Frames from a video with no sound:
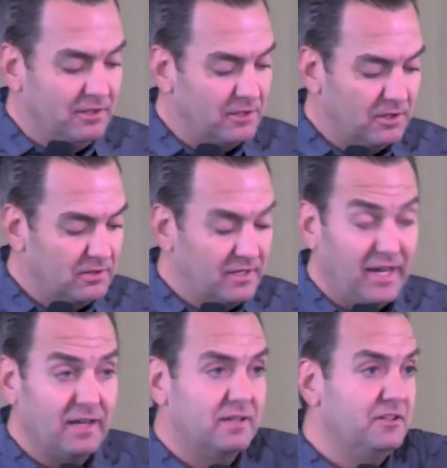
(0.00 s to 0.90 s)
you know,
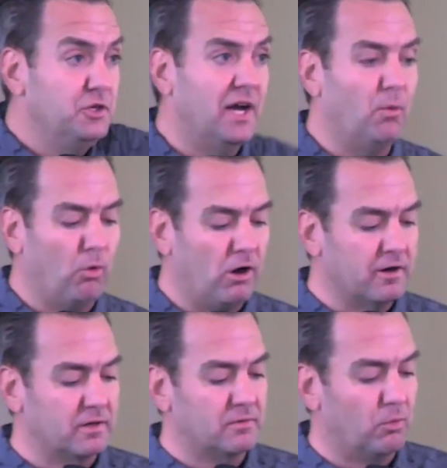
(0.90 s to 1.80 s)
hey, you got
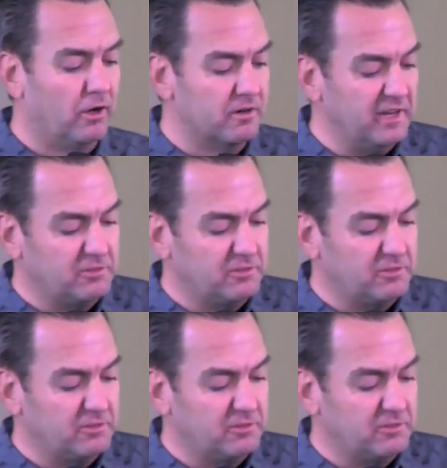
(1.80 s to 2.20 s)
water. Water